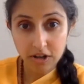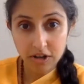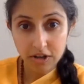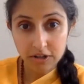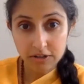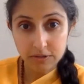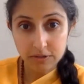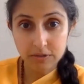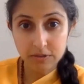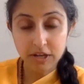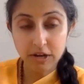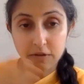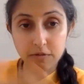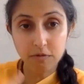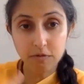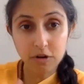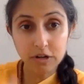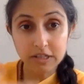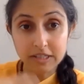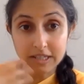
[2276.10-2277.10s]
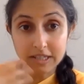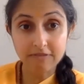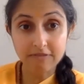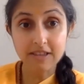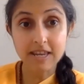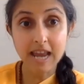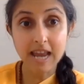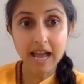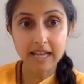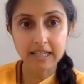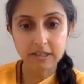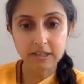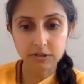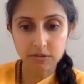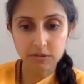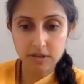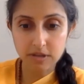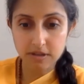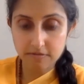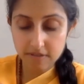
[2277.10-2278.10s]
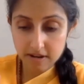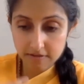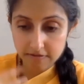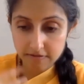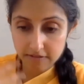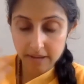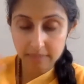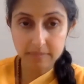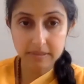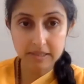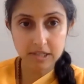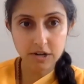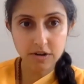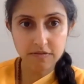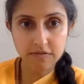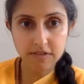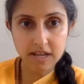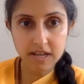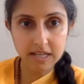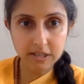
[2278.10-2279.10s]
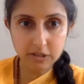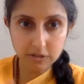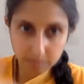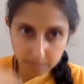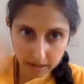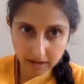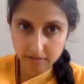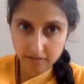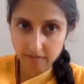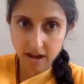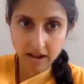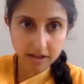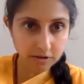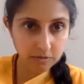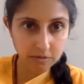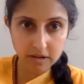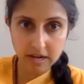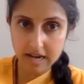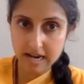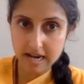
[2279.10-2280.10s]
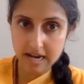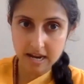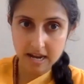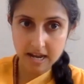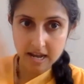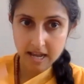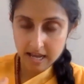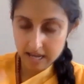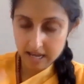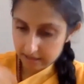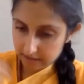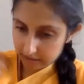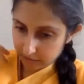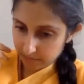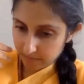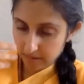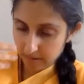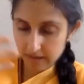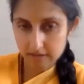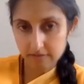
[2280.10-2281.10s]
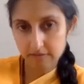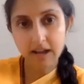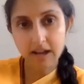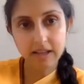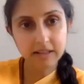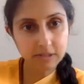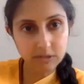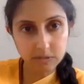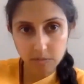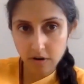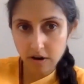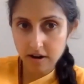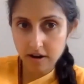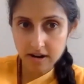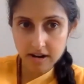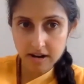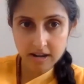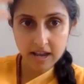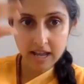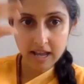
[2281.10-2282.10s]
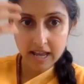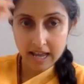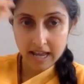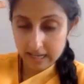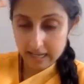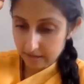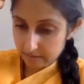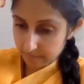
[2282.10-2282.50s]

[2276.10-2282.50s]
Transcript: So therefore divinize. So even if I'm serving, it's Bhagavan only. It's Bhagavan's work and